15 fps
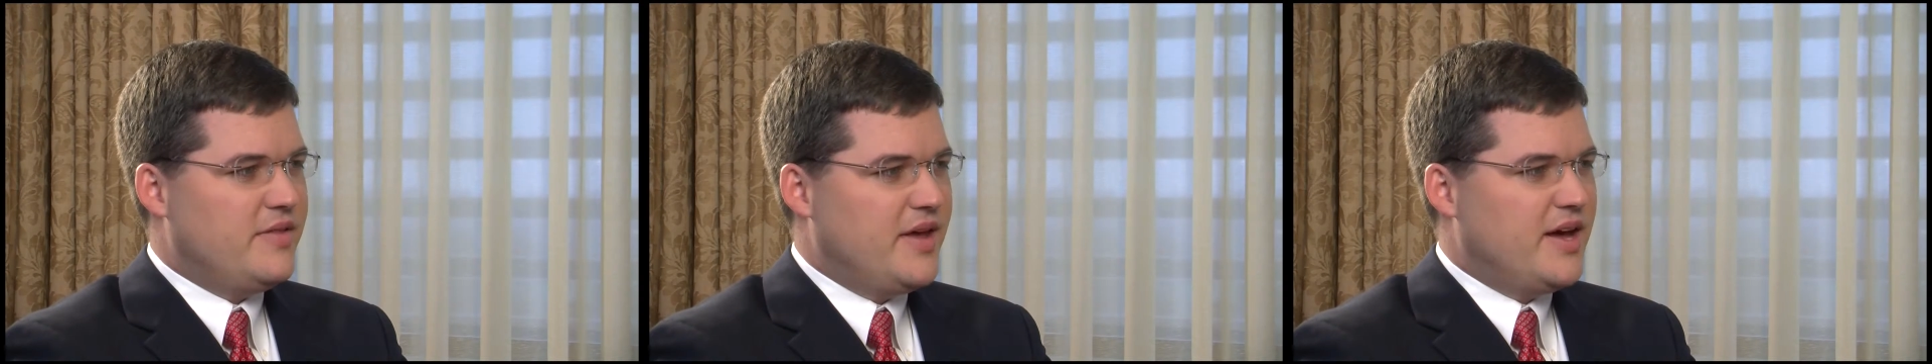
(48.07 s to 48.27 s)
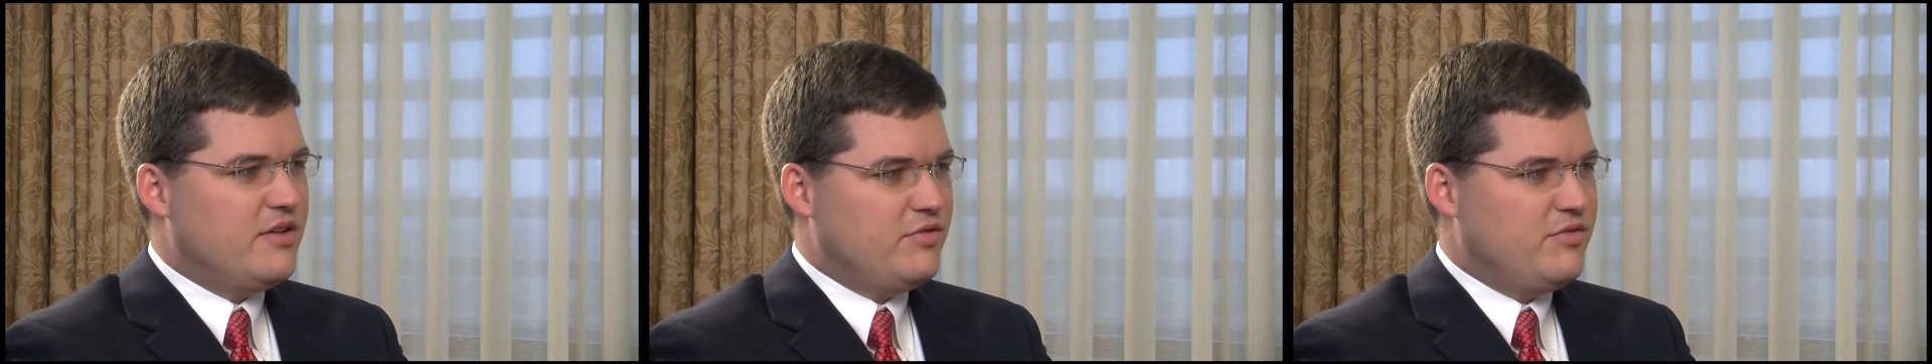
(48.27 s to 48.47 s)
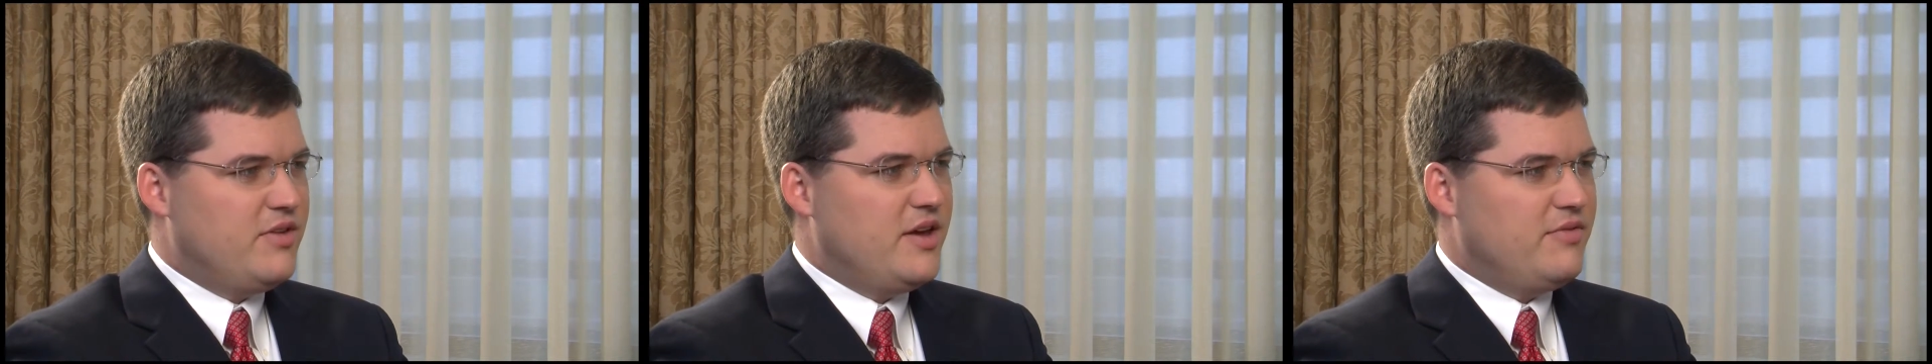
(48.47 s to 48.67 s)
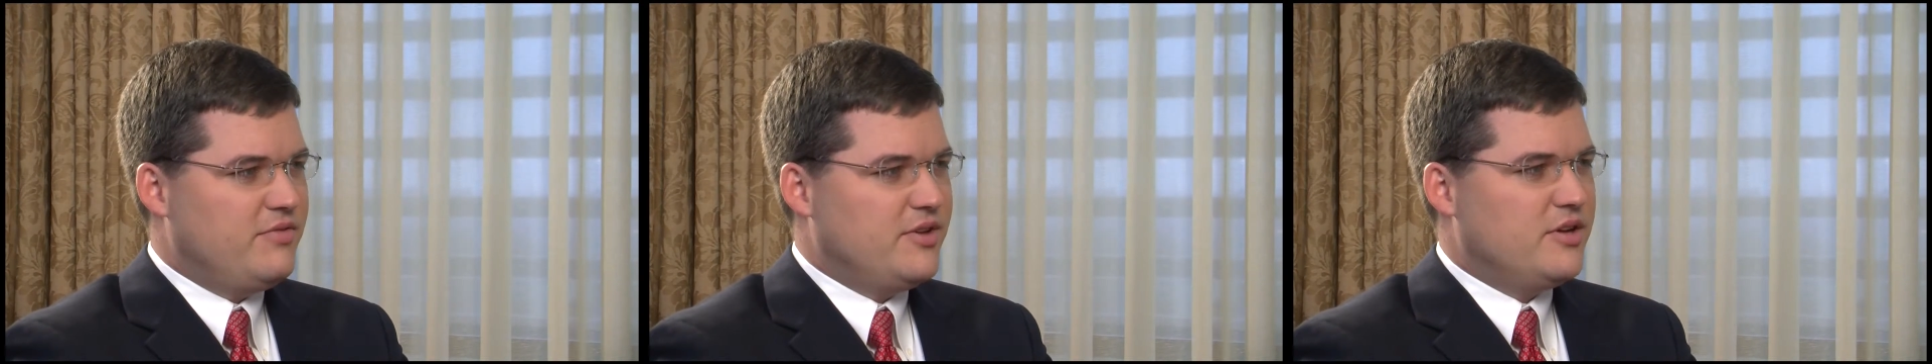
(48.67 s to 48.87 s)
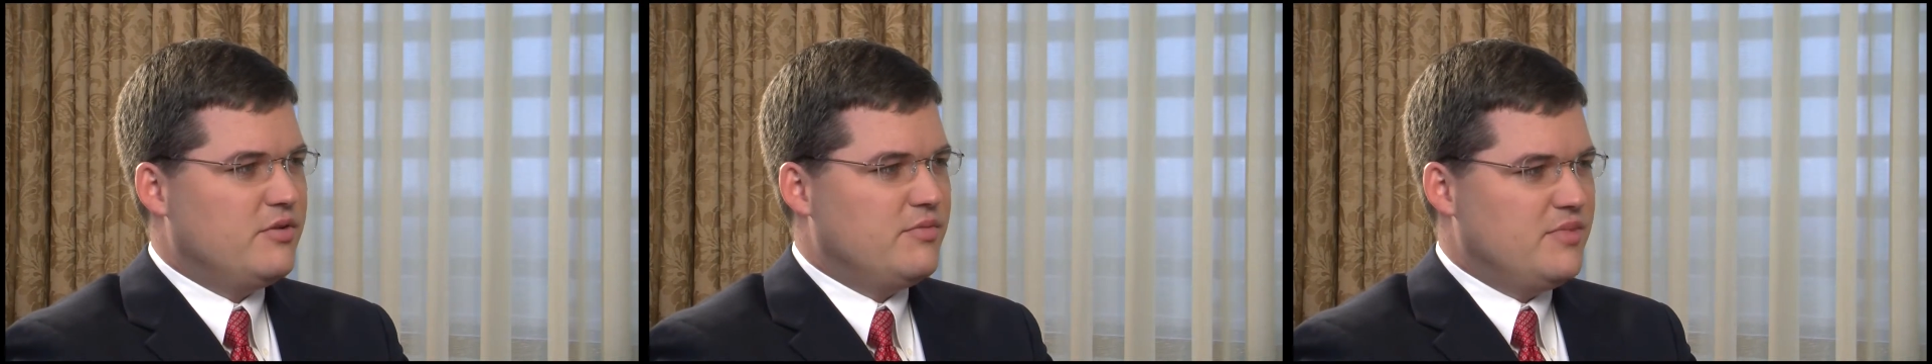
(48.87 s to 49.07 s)
and that's
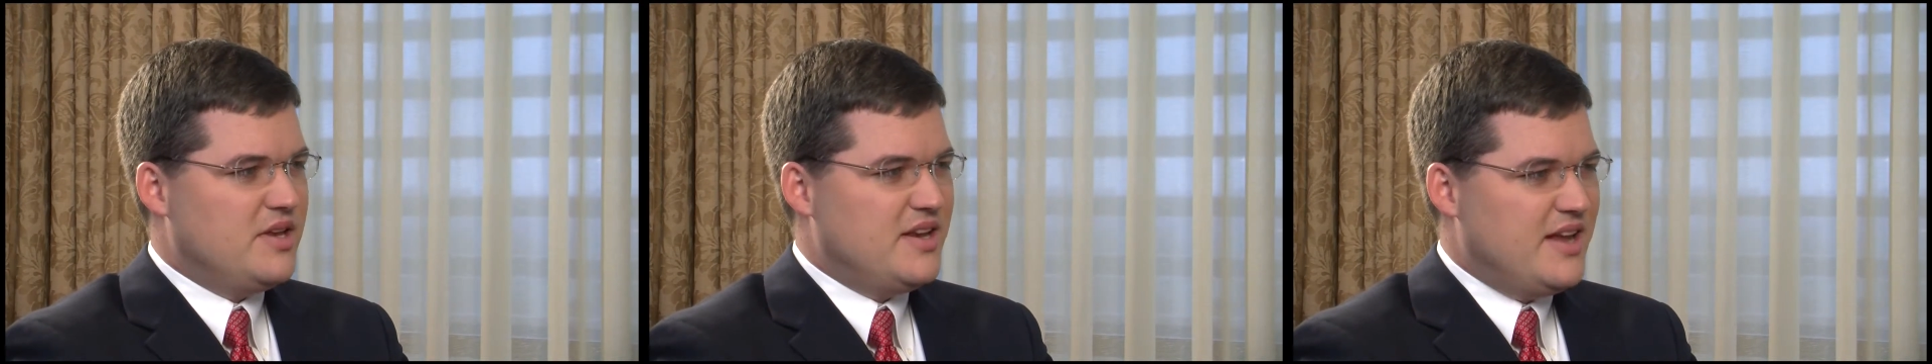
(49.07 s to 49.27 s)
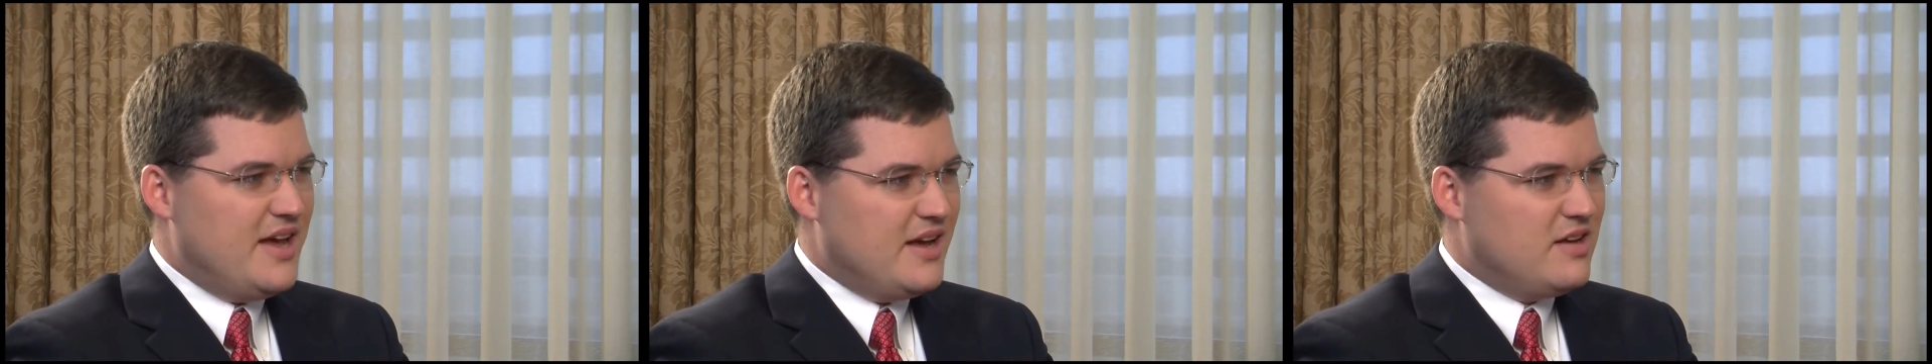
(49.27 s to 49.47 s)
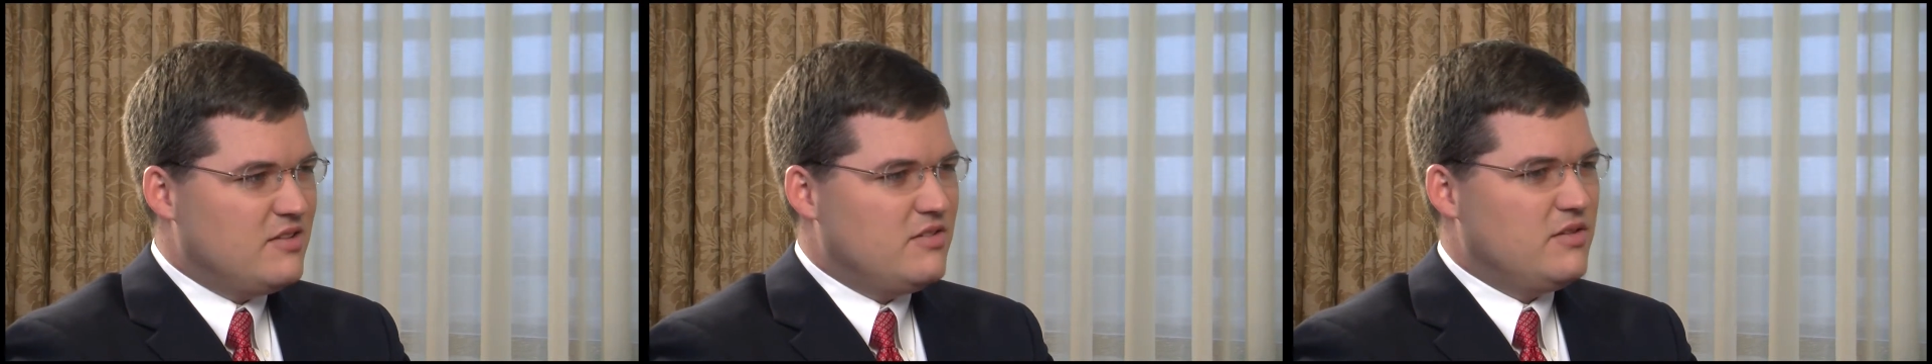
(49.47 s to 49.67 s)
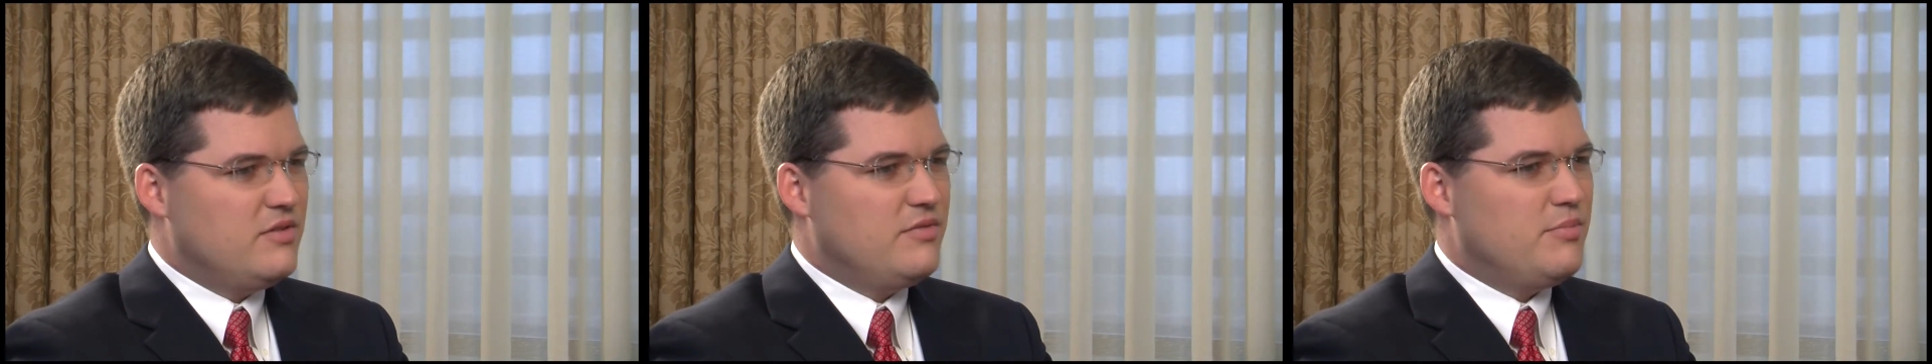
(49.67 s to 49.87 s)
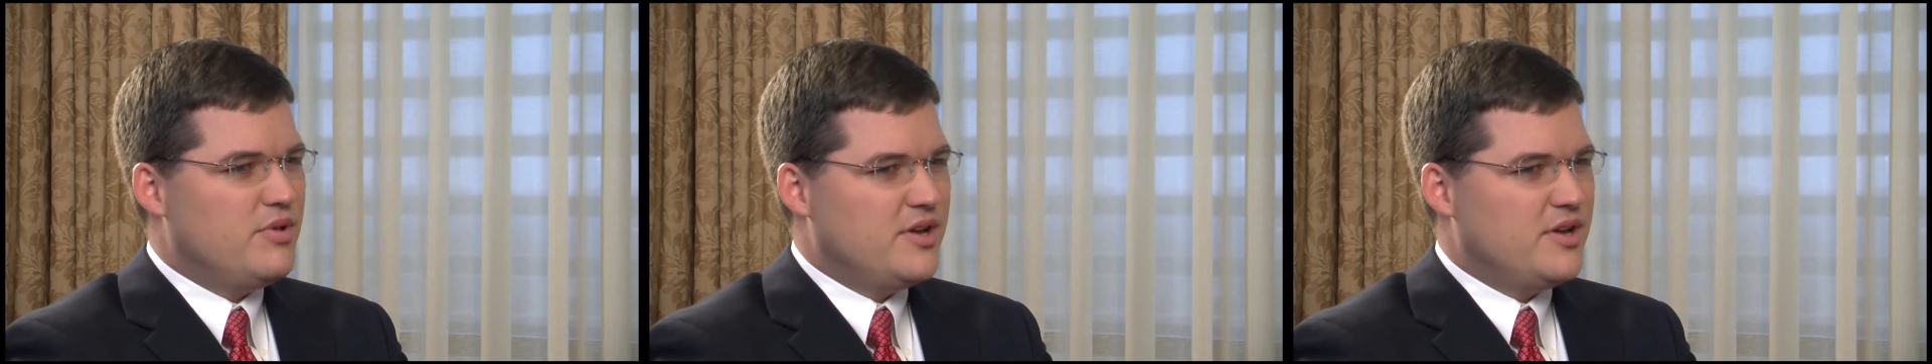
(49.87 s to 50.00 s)
definitely going to be negative.